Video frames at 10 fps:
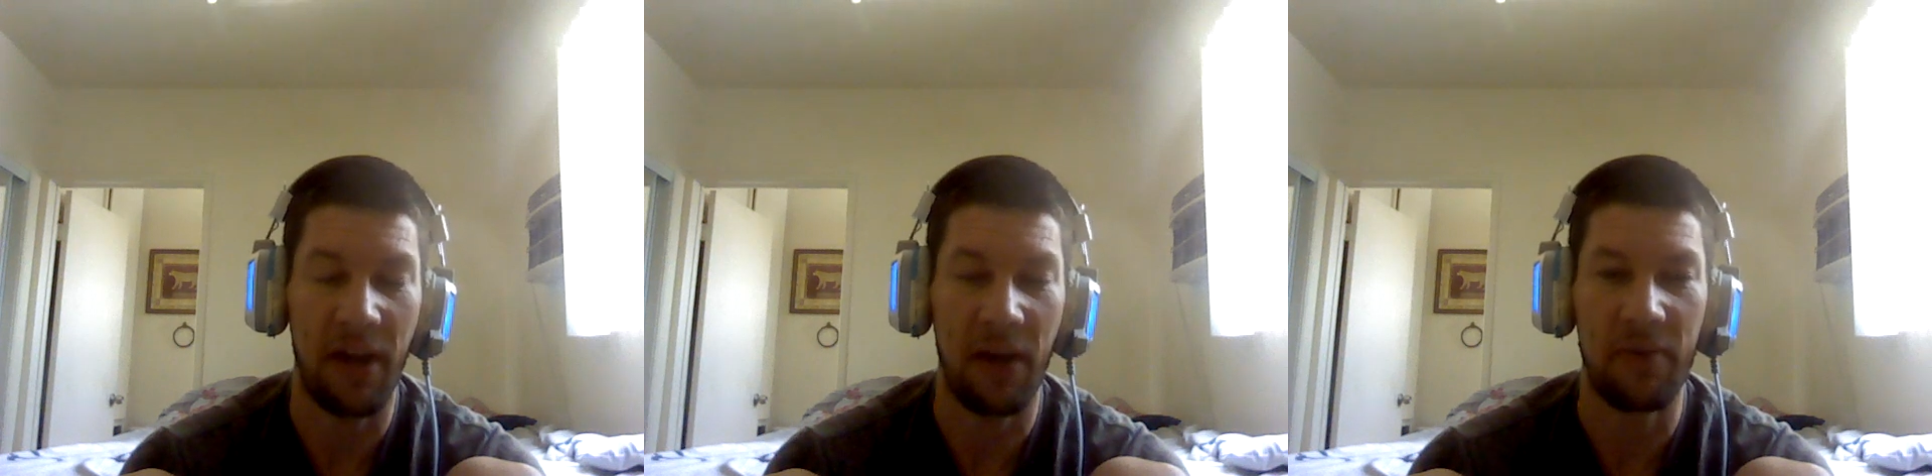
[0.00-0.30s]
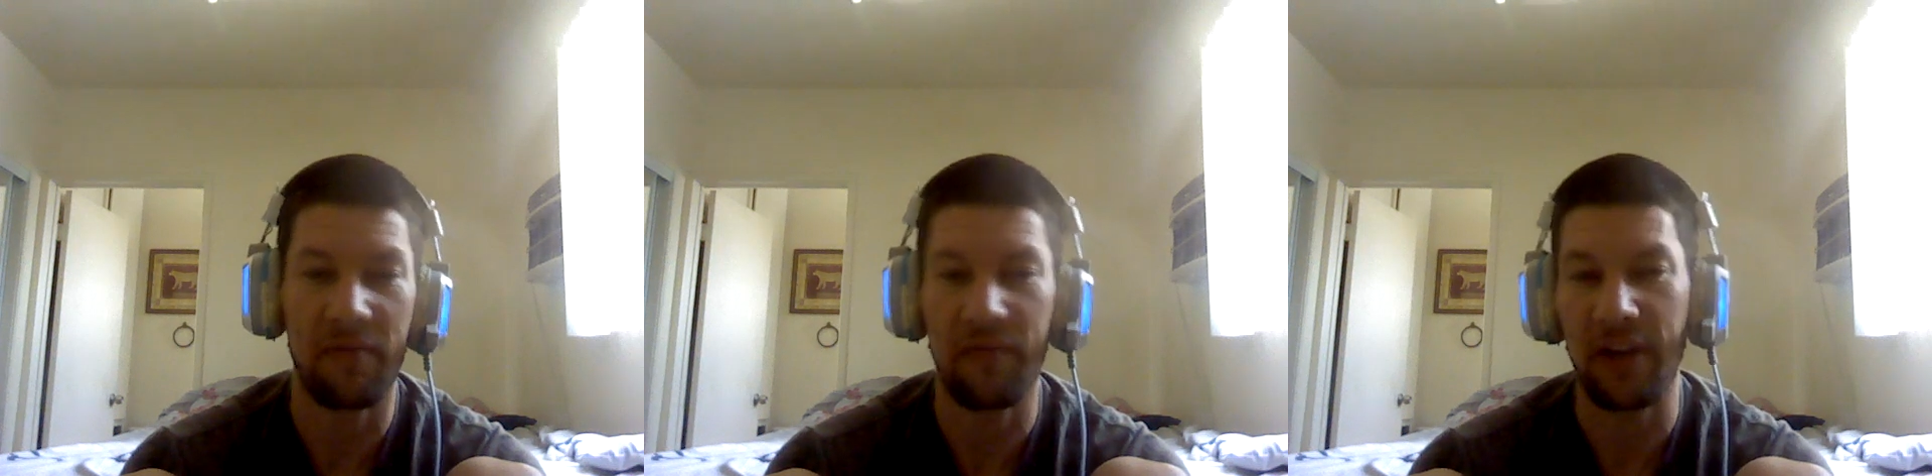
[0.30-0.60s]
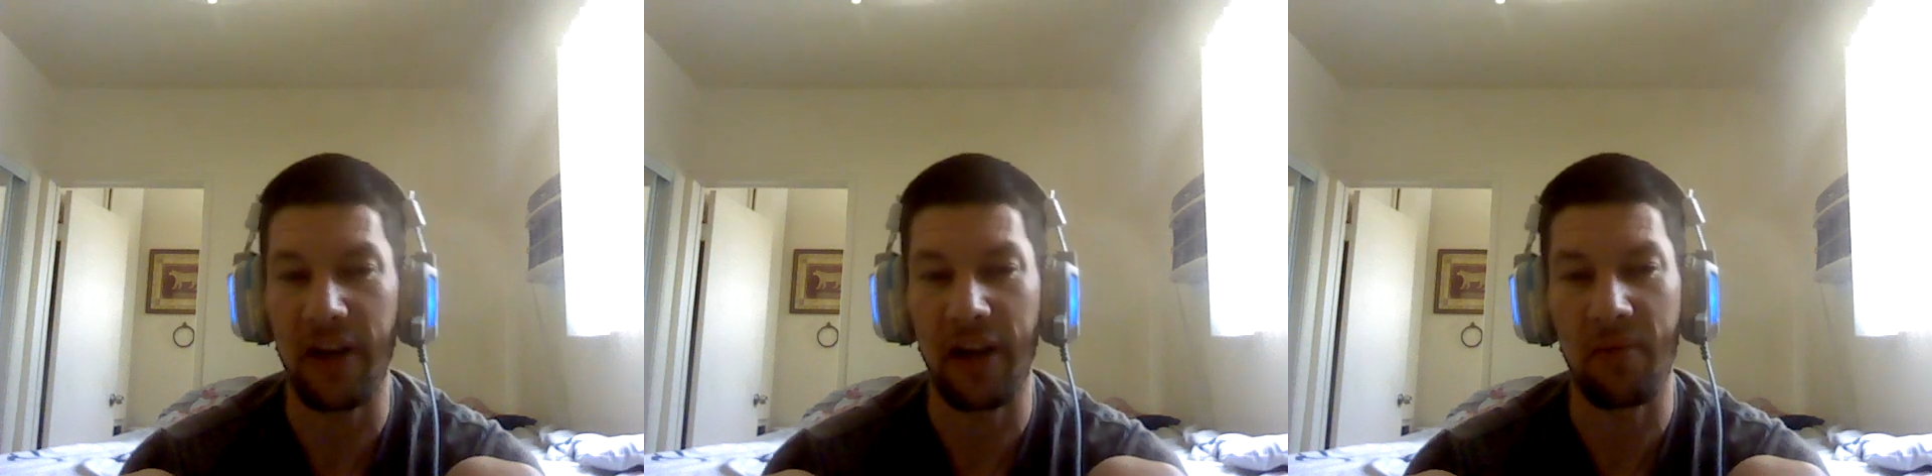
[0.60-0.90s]
I wouldn't
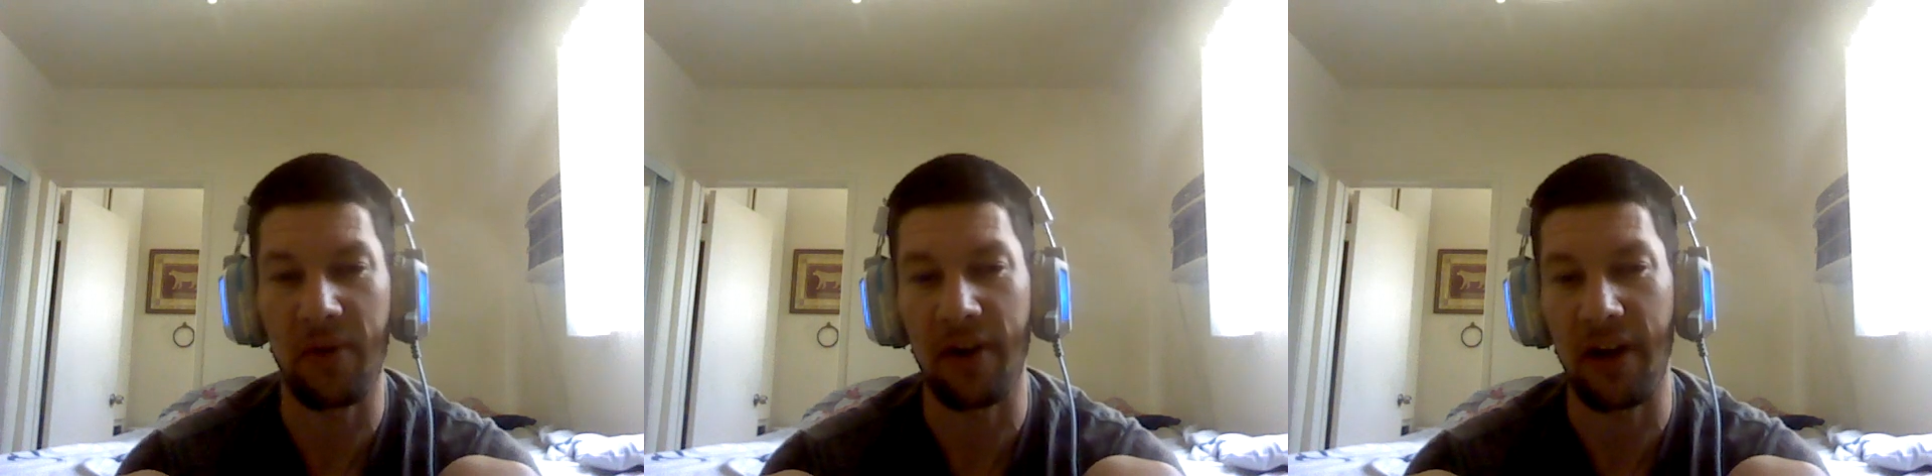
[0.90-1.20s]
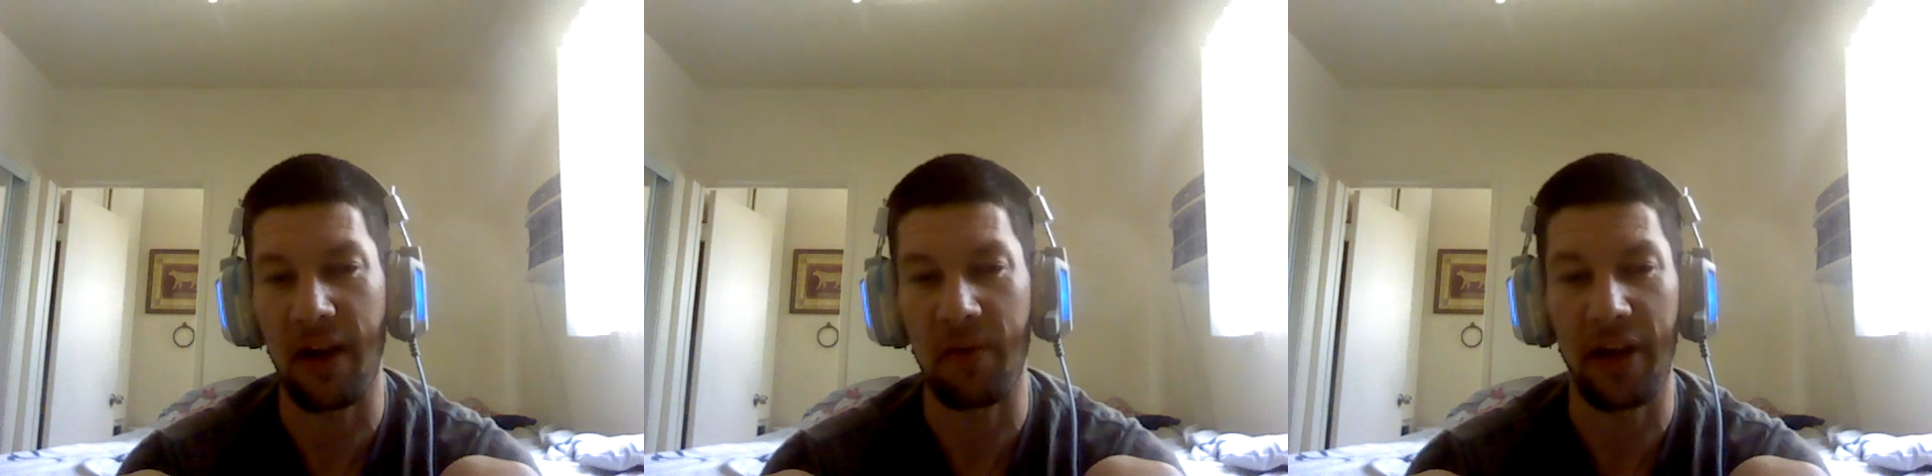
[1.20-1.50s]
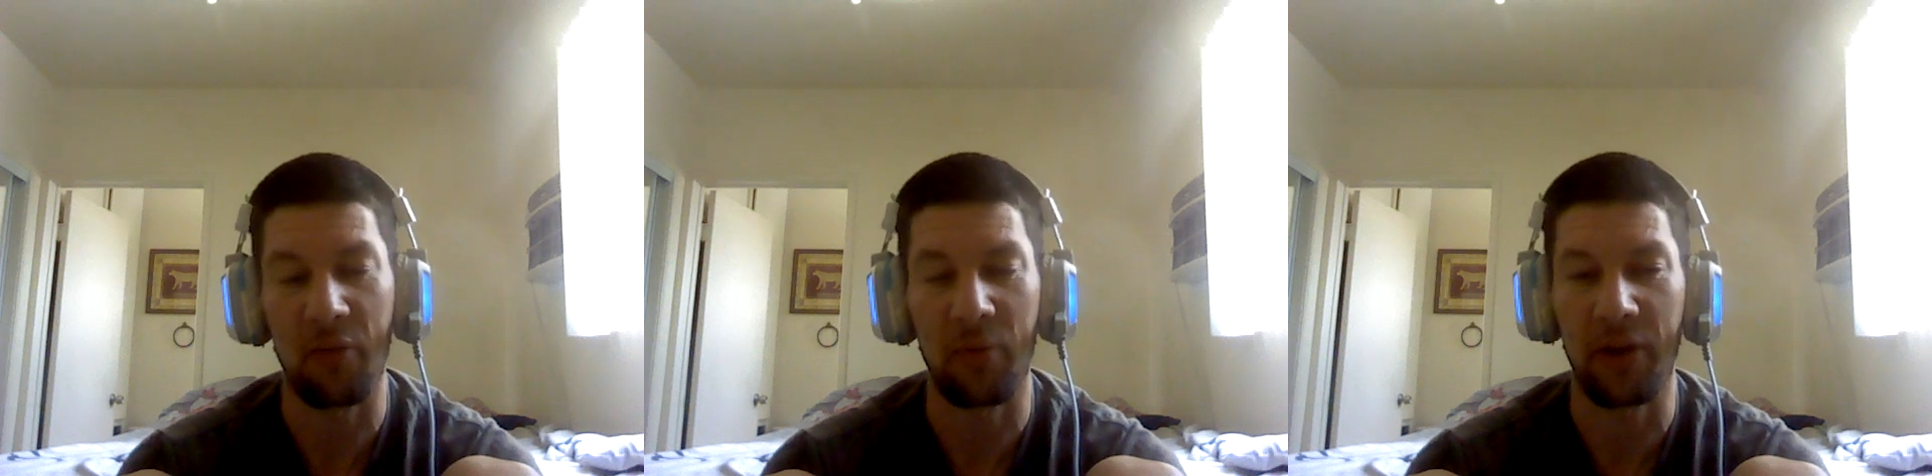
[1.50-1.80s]
feed anyone and I wouldn't
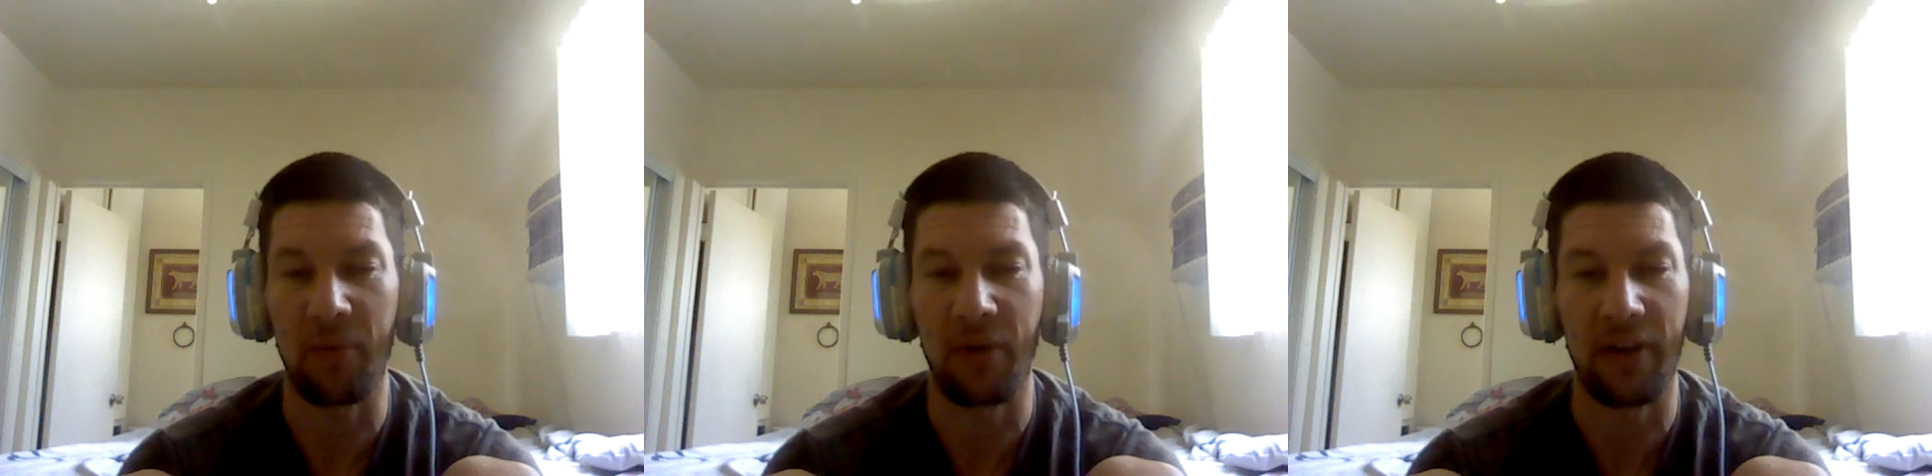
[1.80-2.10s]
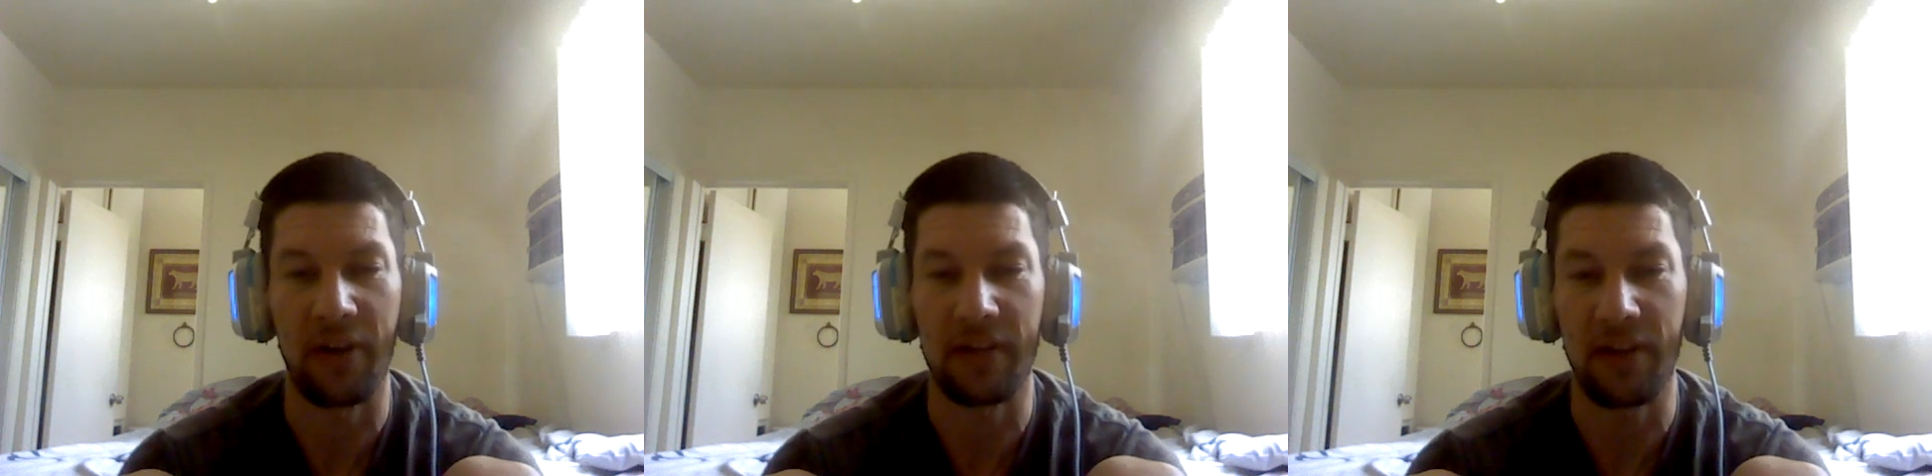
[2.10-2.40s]
help anyone, and